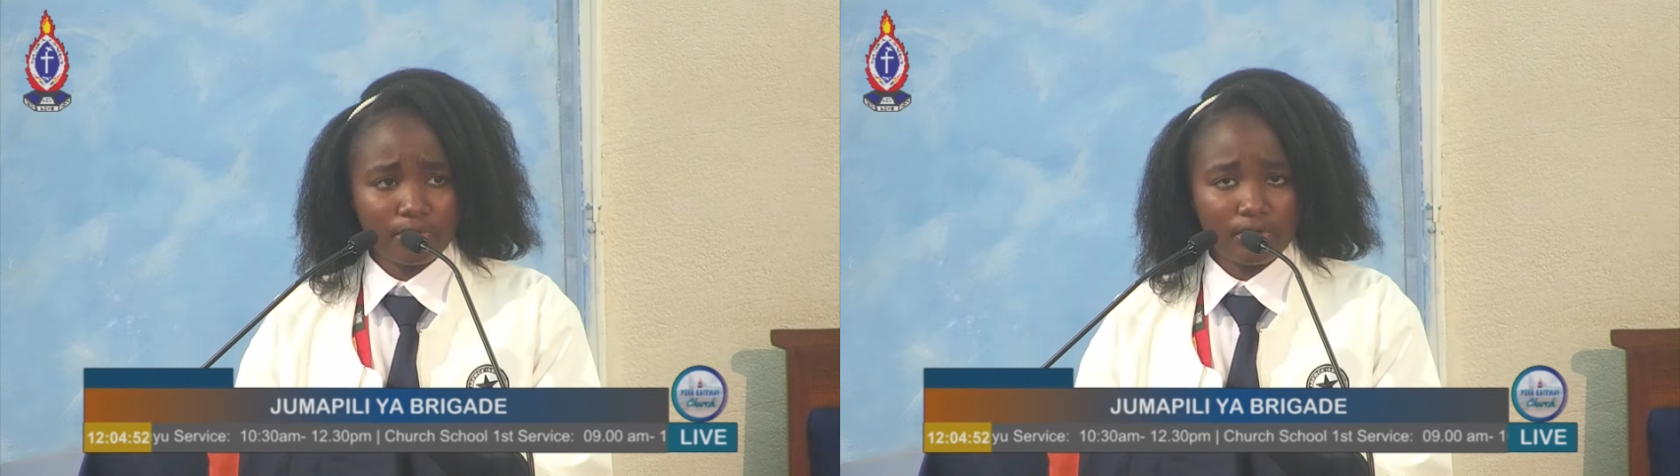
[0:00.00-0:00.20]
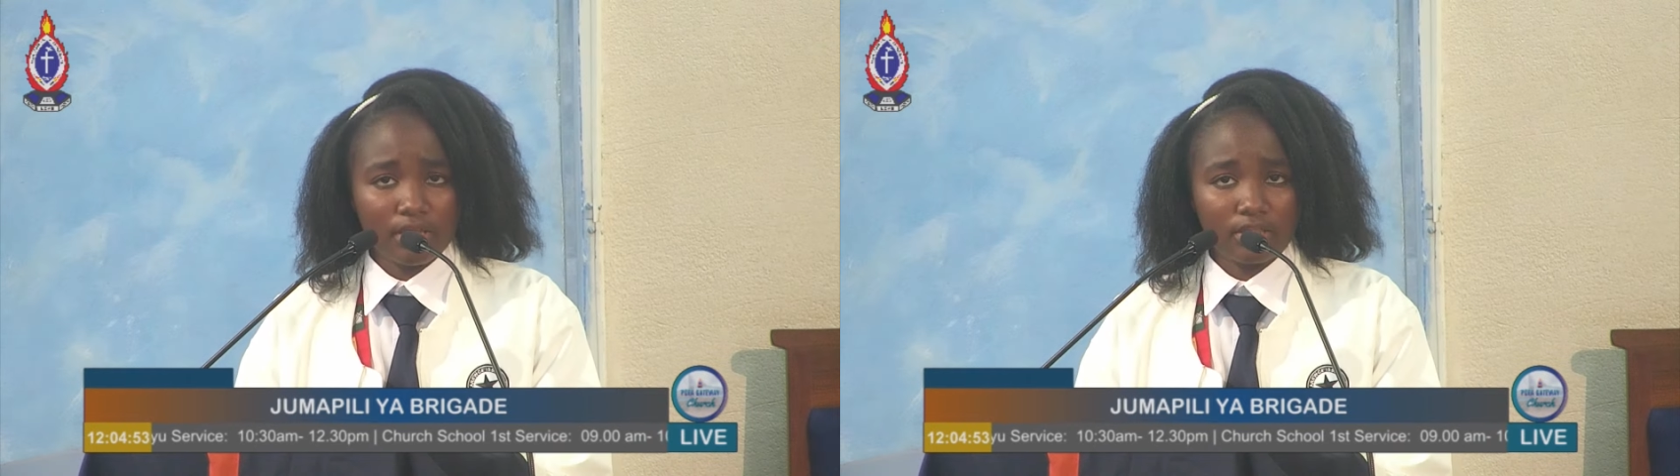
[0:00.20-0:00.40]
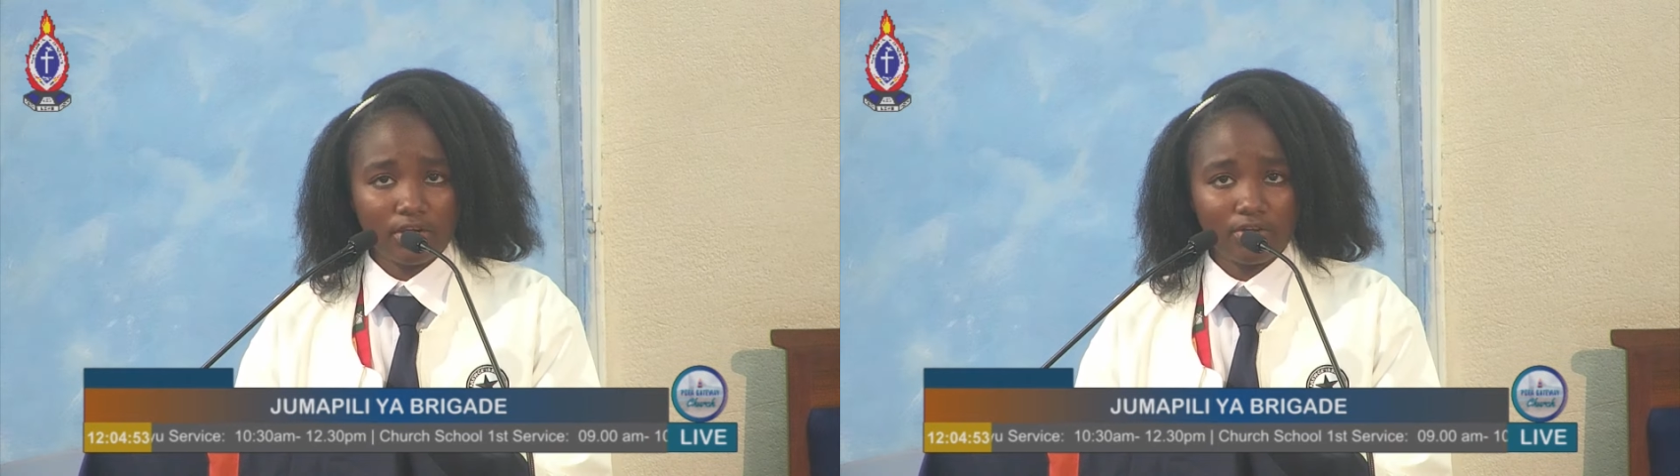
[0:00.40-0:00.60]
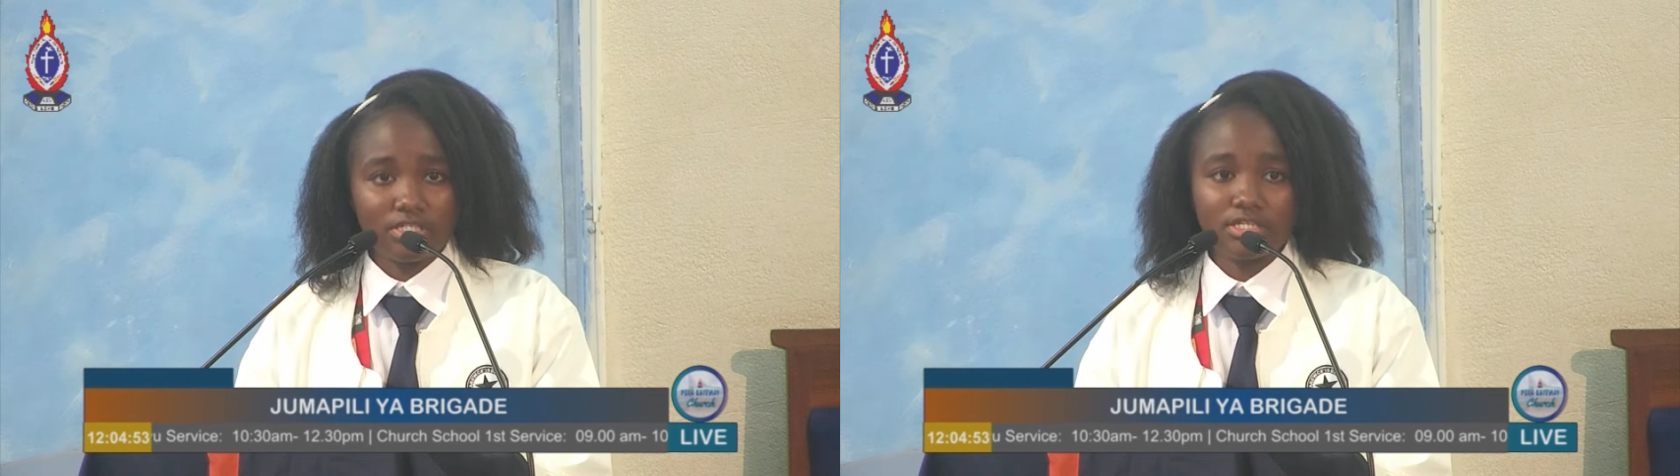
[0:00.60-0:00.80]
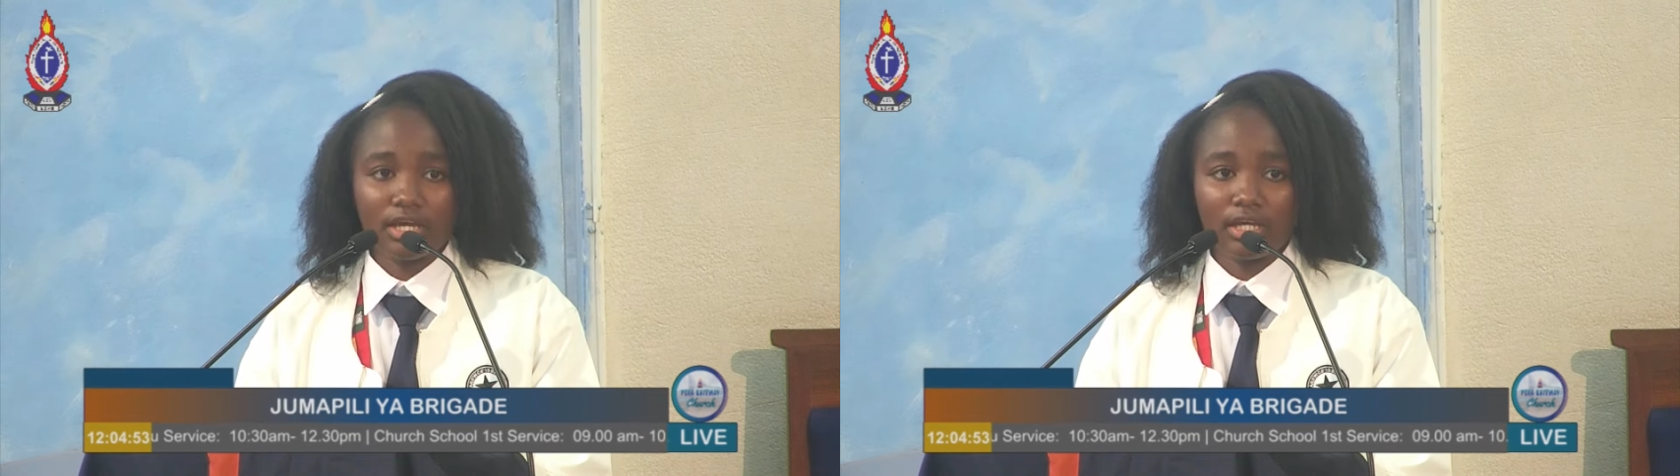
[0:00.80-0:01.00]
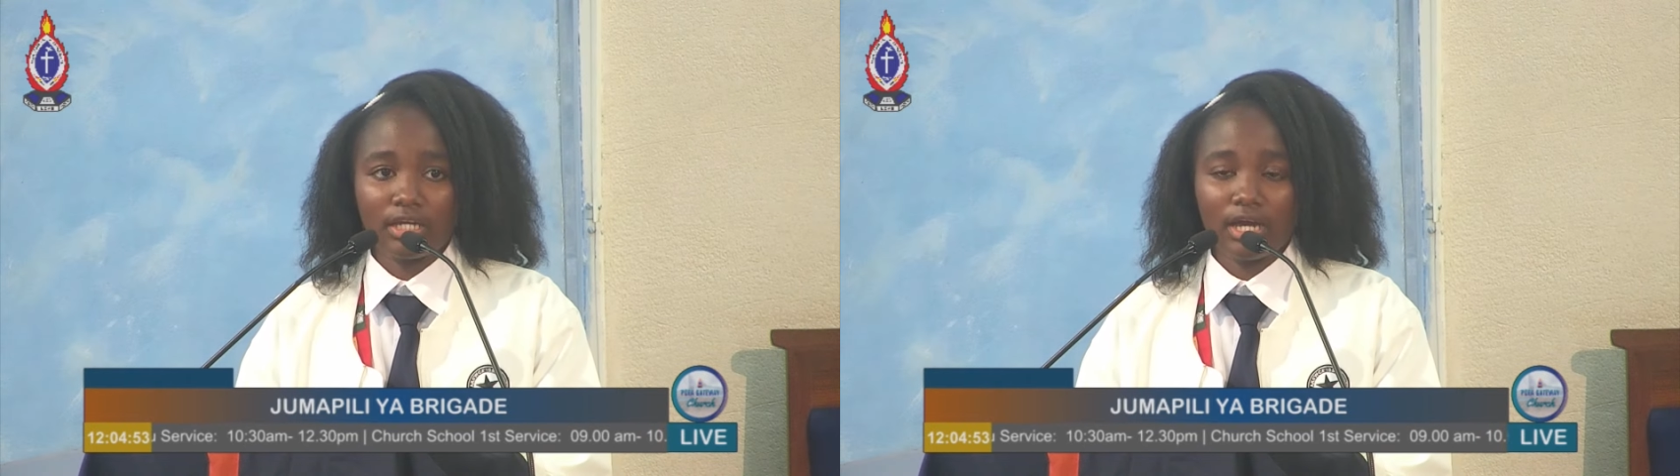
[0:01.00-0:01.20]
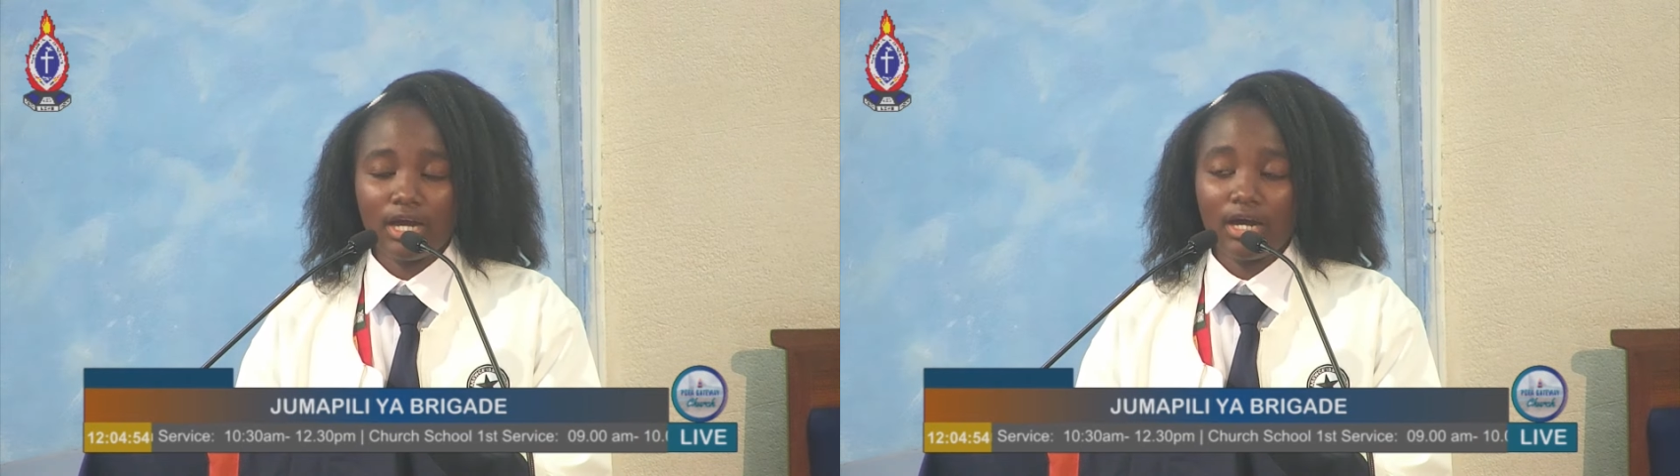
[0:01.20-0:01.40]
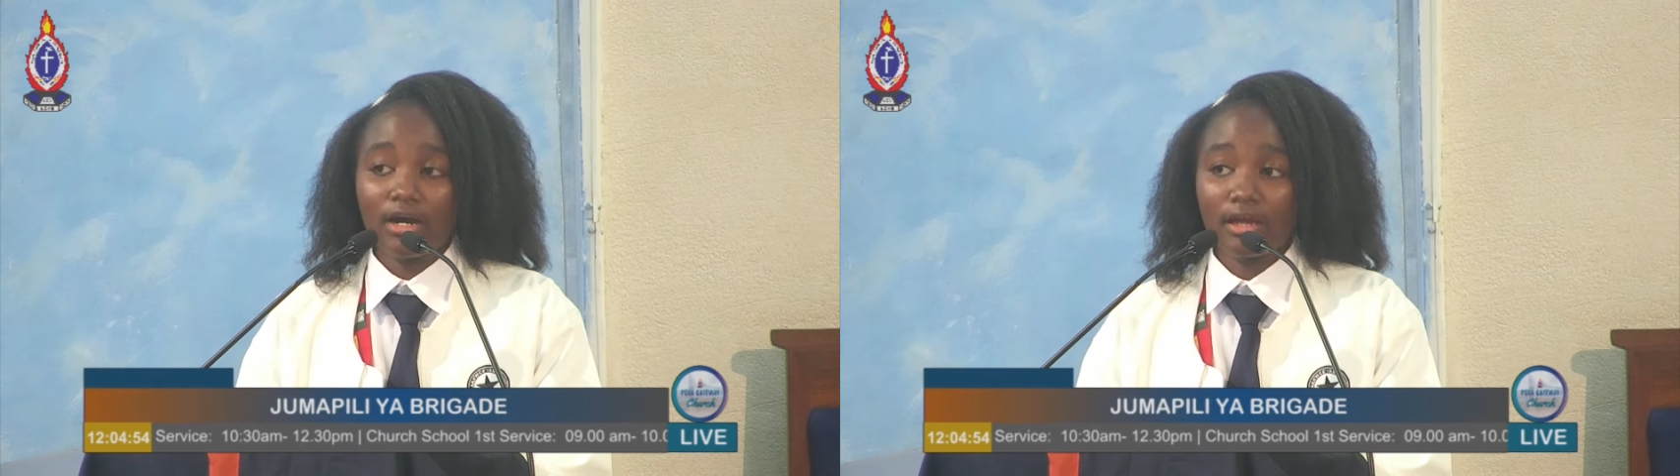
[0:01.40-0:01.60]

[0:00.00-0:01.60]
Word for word: And the Lord said, I